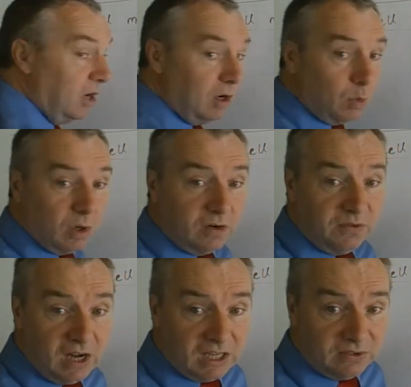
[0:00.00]
the word
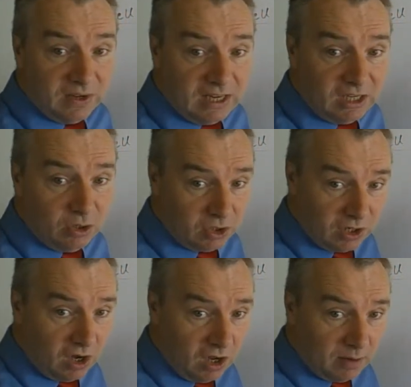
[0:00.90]
phosphate you should
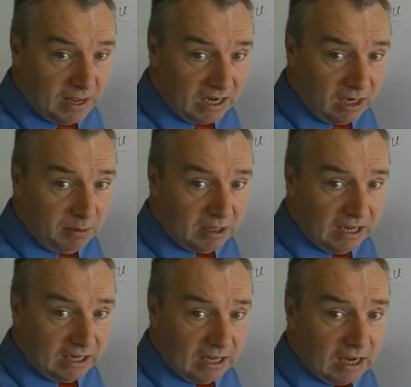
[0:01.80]
automatically be
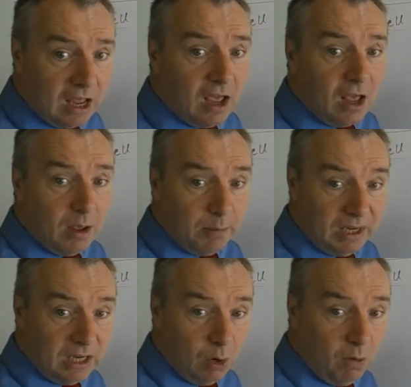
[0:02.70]
thinking
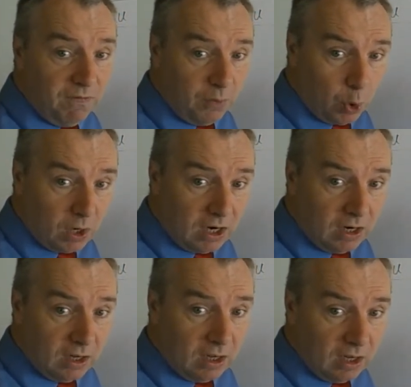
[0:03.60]
PO4,
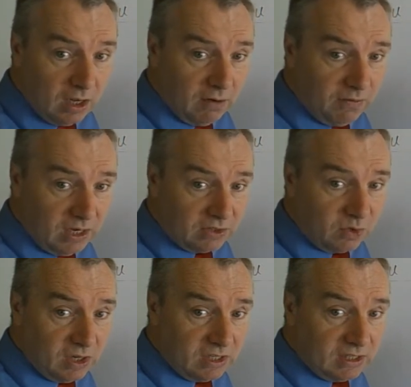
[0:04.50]
a
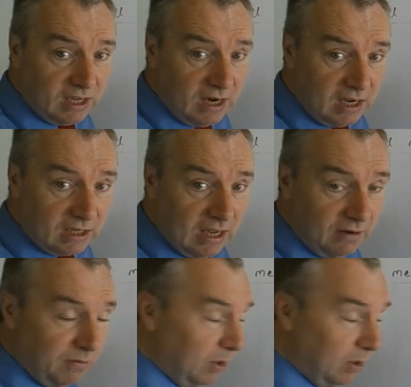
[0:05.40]
phosphorus and 4